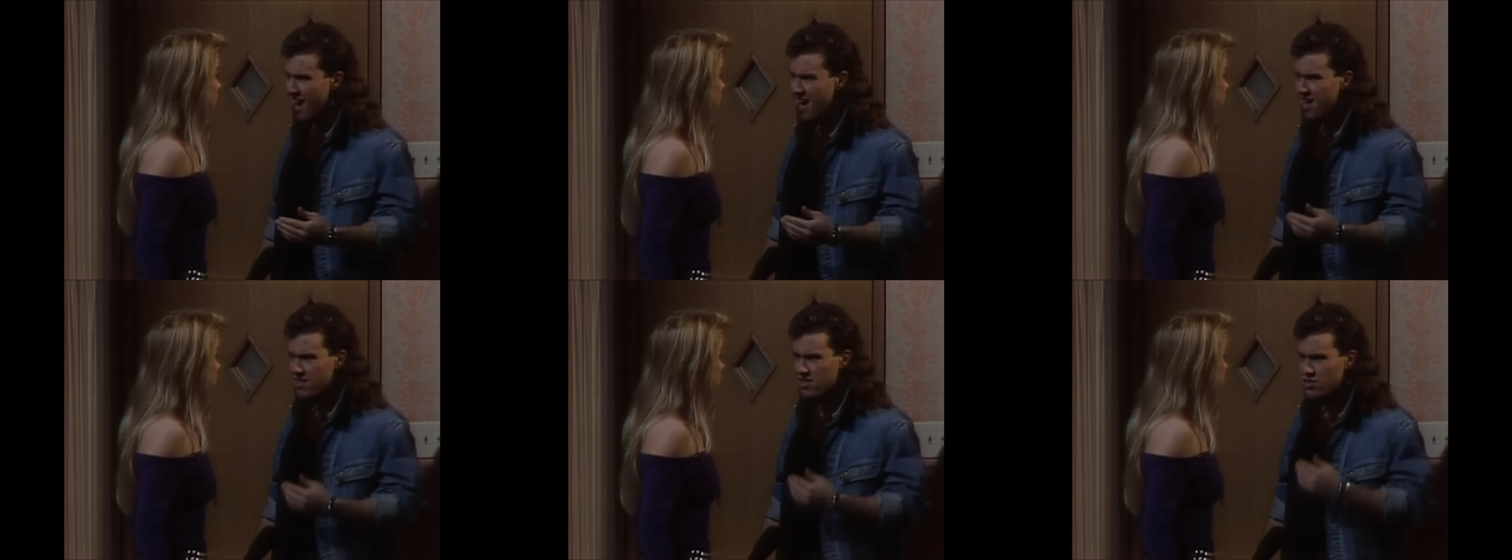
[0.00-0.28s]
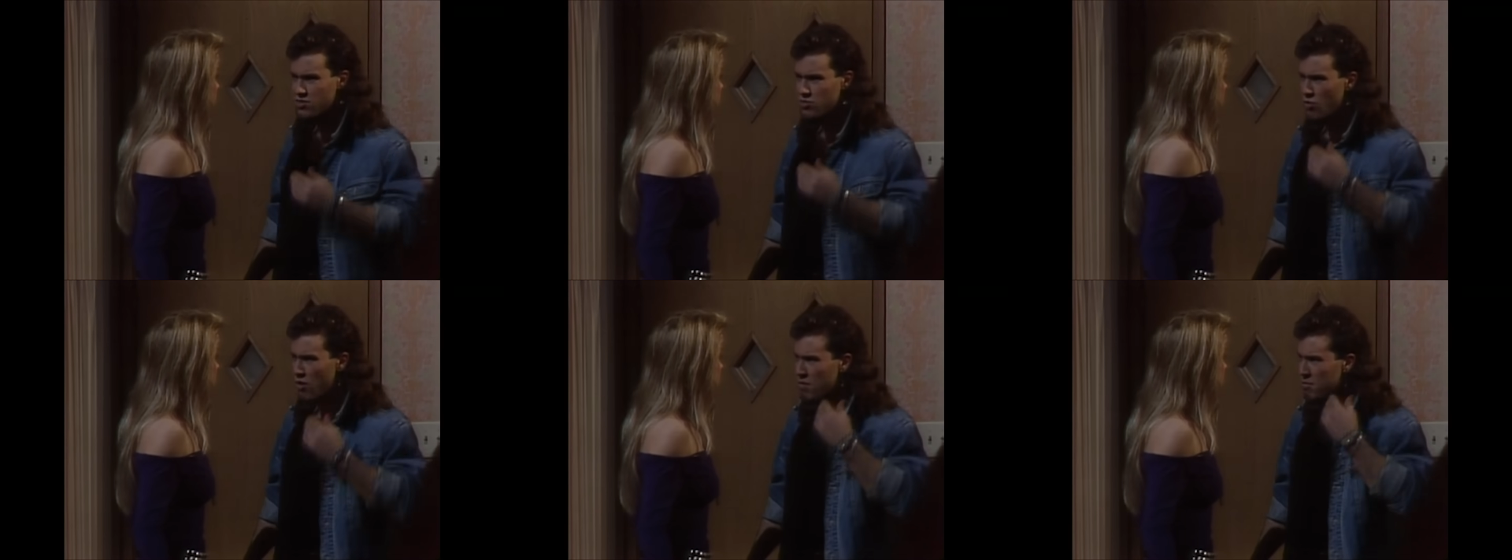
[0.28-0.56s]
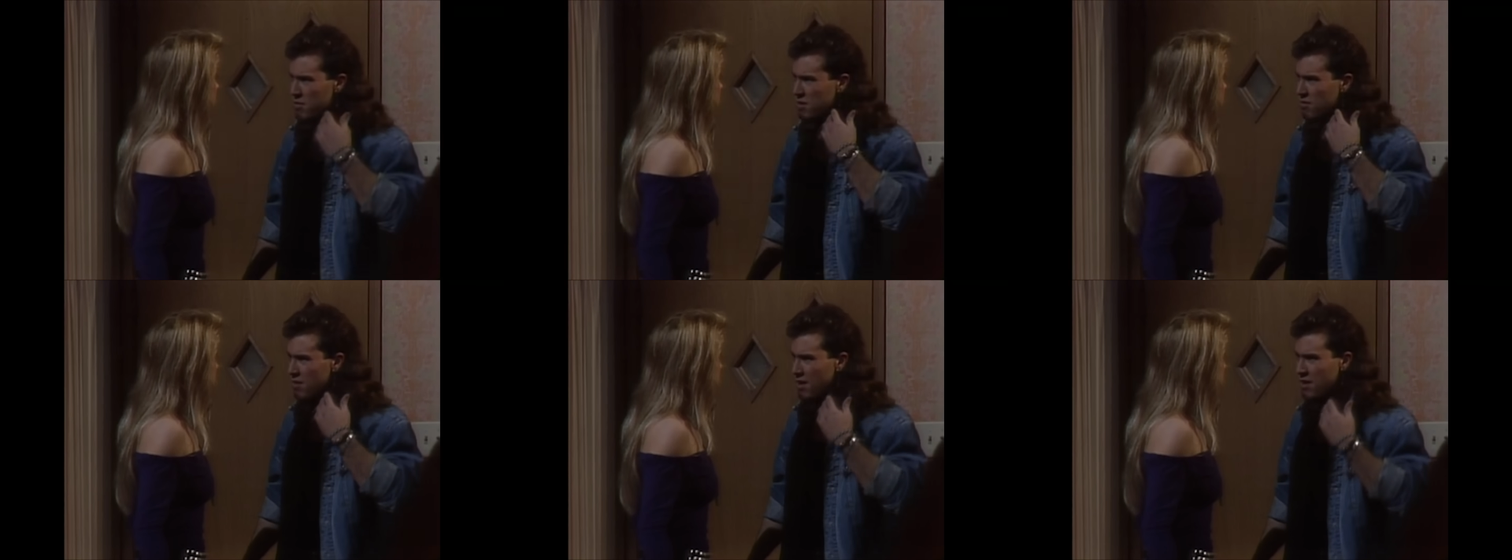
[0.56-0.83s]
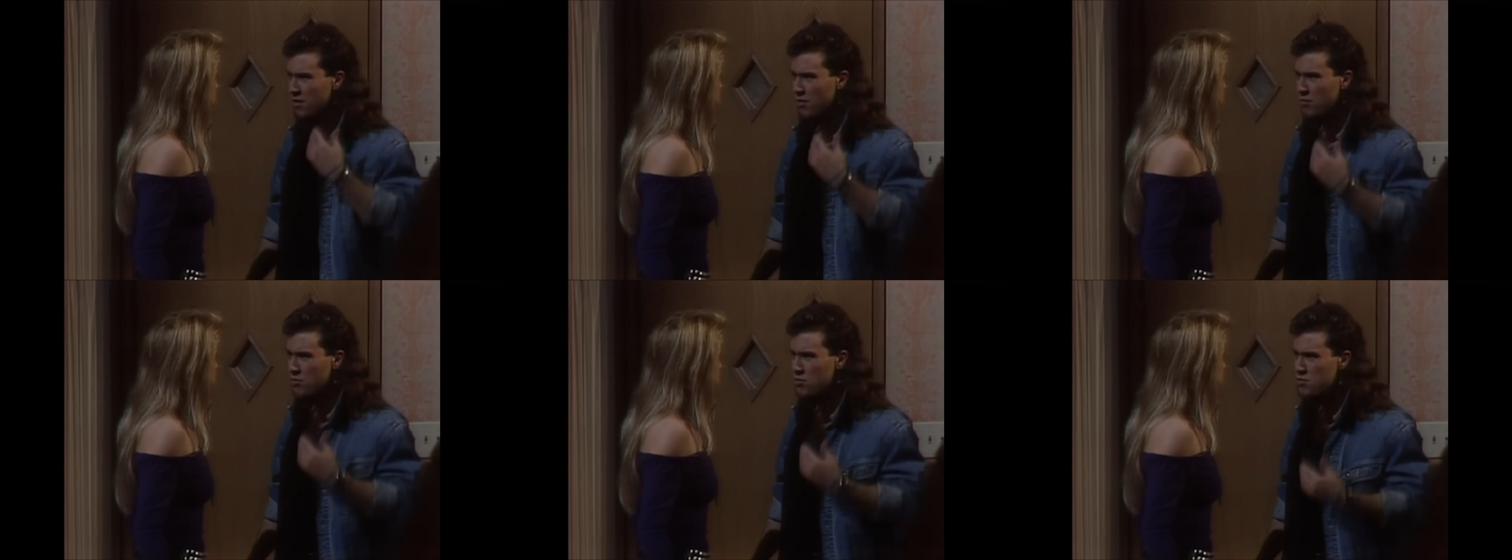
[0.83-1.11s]
dad swung me
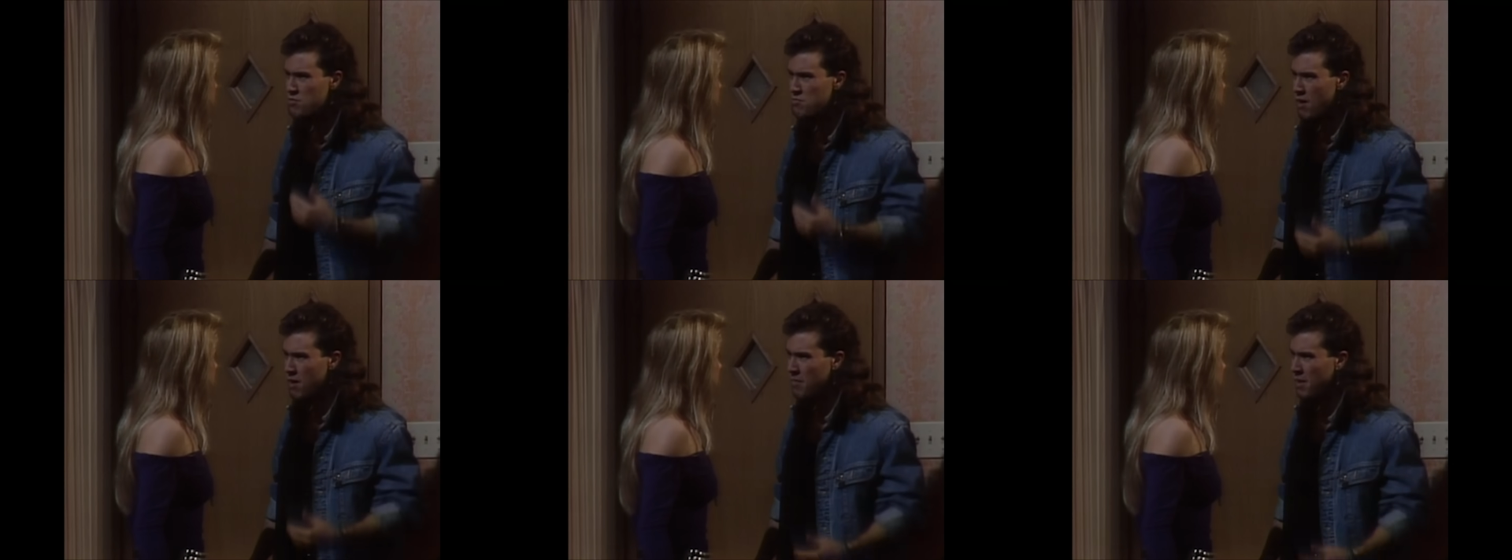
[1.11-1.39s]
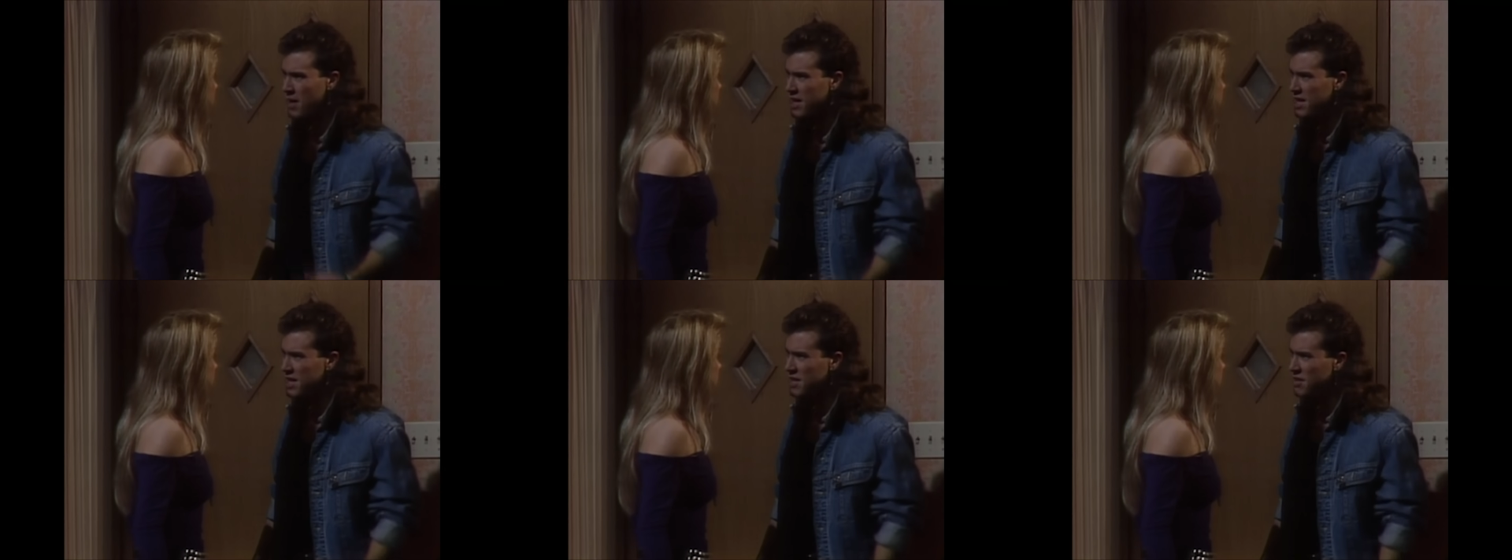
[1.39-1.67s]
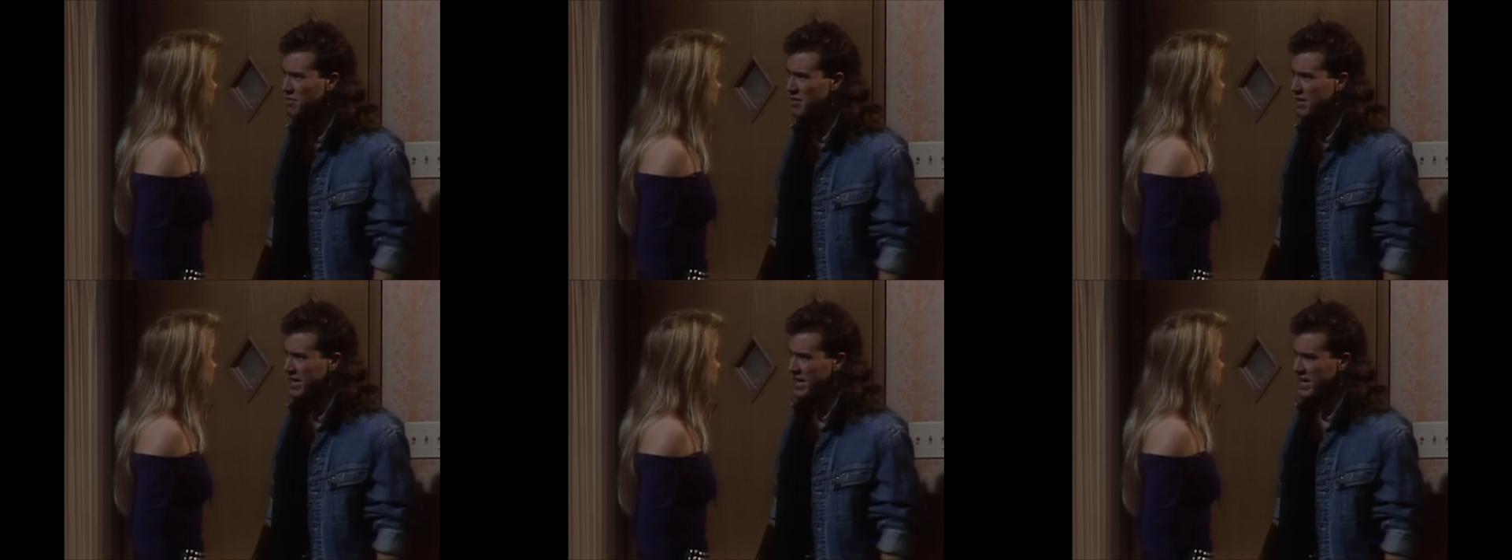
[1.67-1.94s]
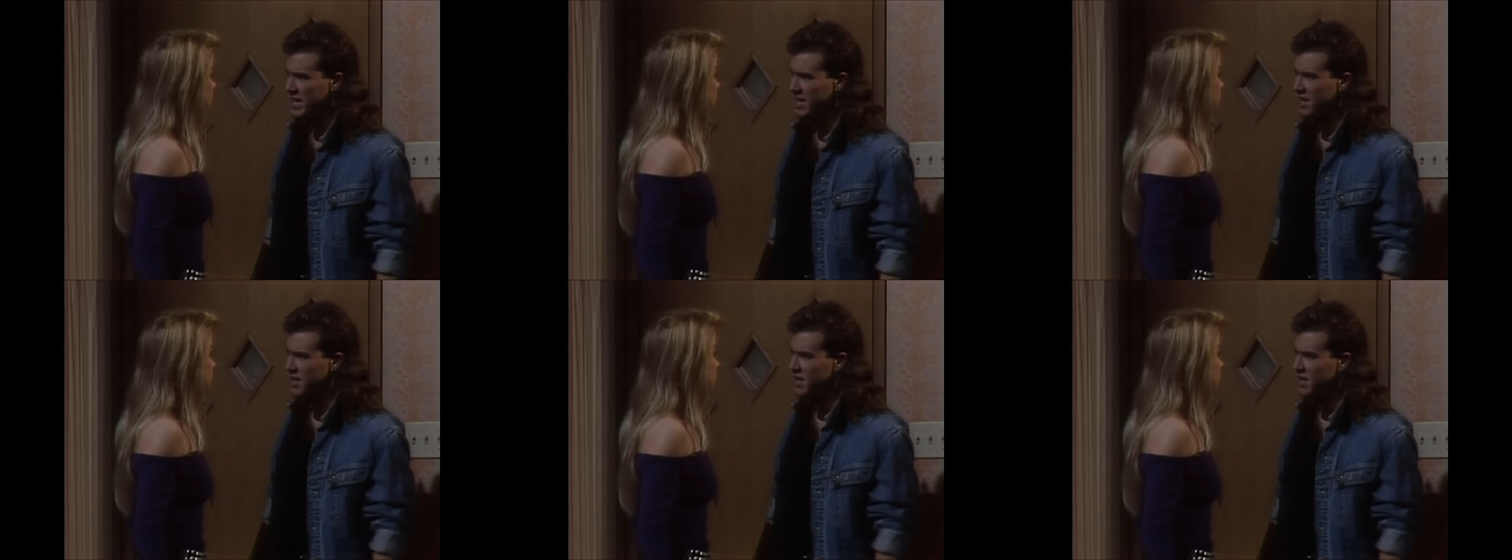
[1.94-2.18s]
around the room by my earring.